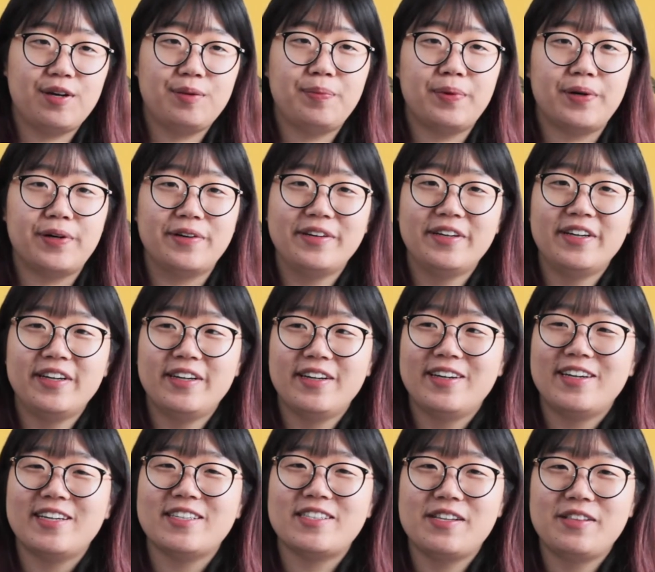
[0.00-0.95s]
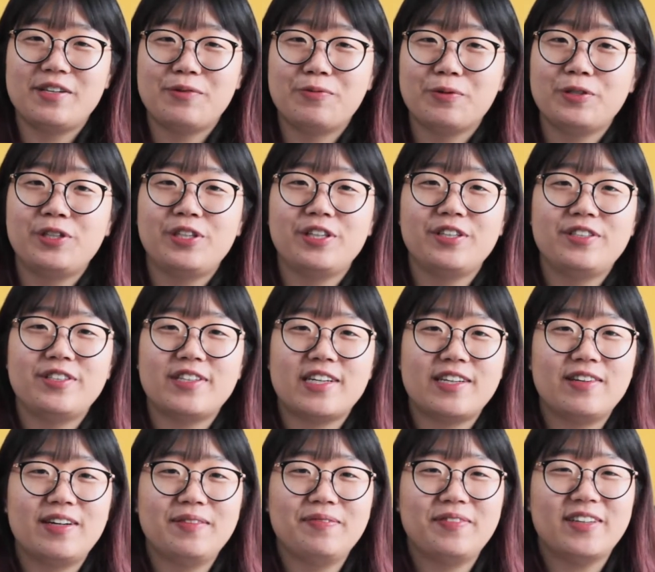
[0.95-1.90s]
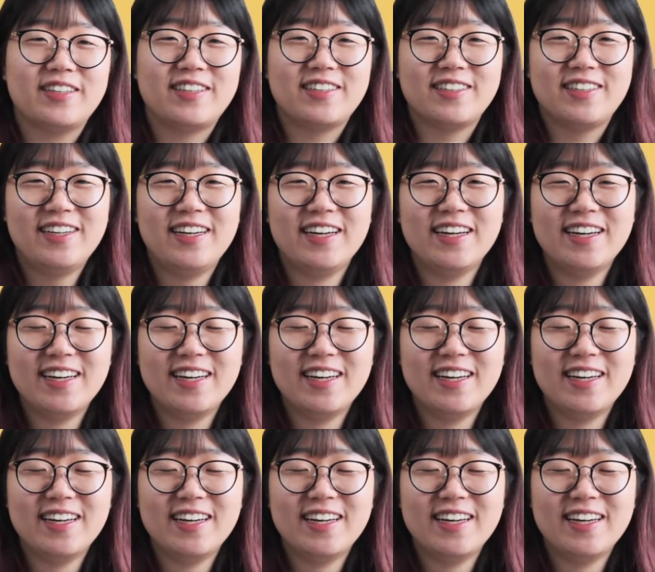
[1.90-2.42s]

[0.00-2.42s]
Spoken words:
but it's in the washing, so I'm not gonna